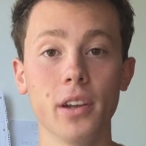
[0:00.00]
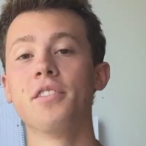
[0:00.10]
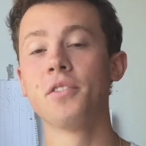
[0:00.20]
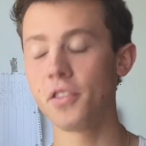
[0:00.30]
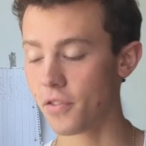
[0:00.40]
And
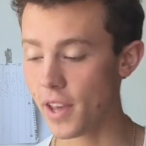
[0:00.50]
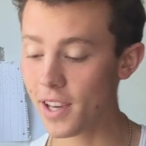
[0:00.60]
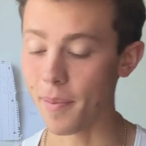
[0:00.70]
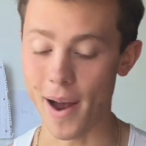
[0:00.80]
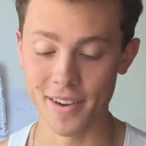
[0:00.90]
so just
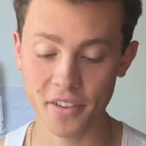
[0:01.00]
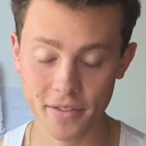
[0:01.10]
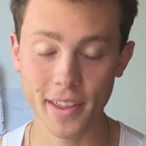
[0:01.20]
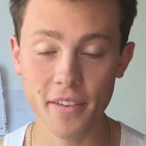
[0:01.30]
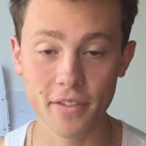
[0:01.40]
think about it.
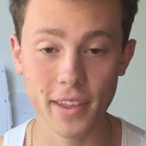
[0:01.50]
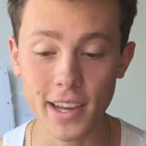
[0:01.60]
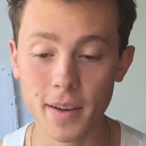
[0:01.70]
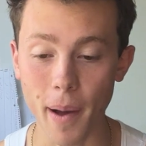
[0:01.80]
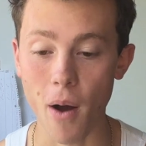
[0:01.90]
Just
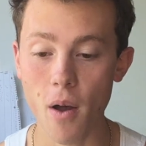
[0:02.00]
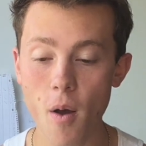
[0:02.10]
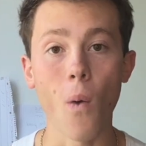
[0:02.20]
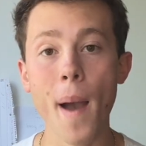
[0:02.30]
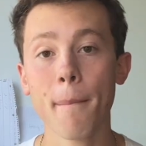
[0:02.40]
think about
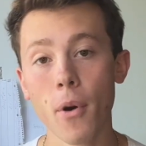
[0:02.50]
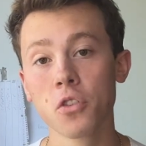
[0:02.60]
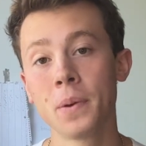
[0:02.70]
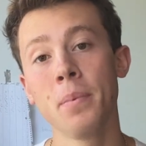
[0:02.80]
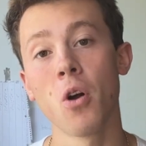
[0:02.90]
why
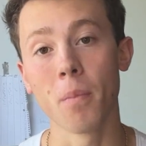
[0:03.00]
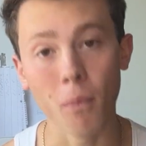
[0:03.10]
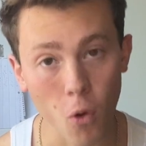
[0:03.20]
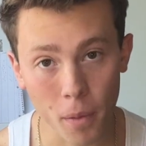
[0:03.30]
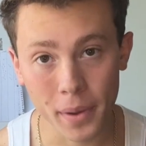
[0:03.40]
most people are
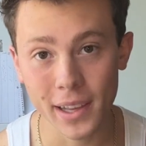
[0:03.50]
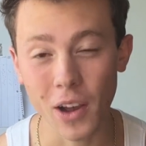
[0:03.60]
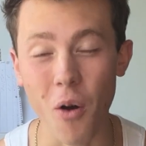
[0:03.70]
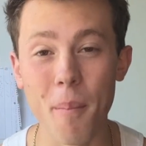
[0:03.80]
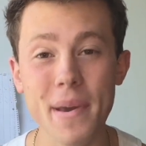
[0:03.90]

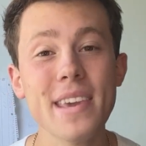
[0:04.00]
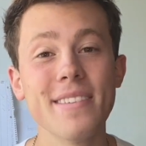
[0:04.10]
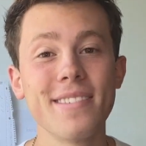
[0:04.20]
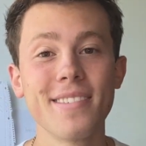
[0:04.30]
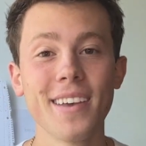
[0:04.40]
morbidly
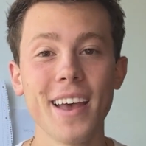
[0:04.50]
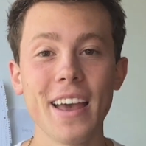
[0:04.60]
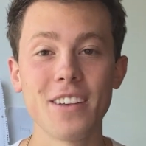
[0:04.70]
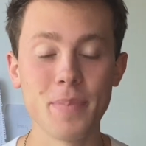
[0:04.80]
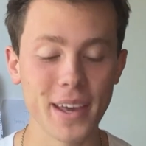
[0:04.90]
obese
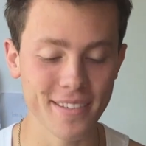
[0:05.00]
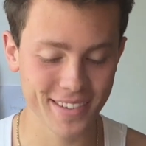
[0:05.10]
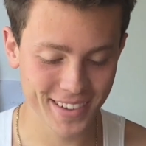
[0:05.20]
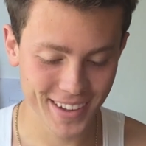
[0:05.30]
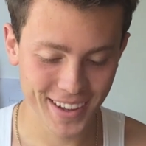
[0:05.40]
is
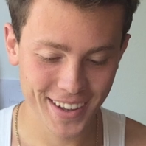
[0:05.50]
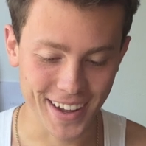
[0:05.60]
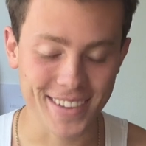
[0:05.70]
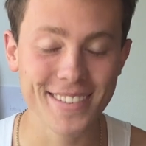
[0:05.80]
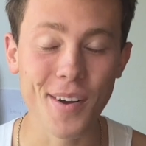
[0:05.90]
because
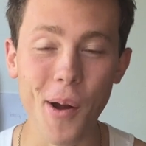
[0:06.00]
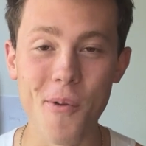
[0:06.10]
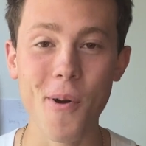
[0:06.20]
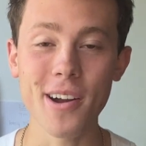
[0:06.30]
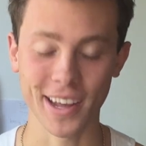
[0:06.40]
it's so
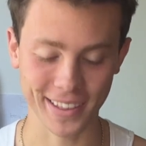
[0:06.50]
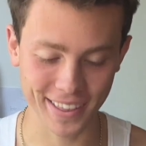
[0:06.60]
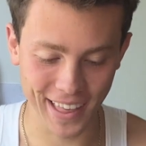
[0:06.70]
ironic.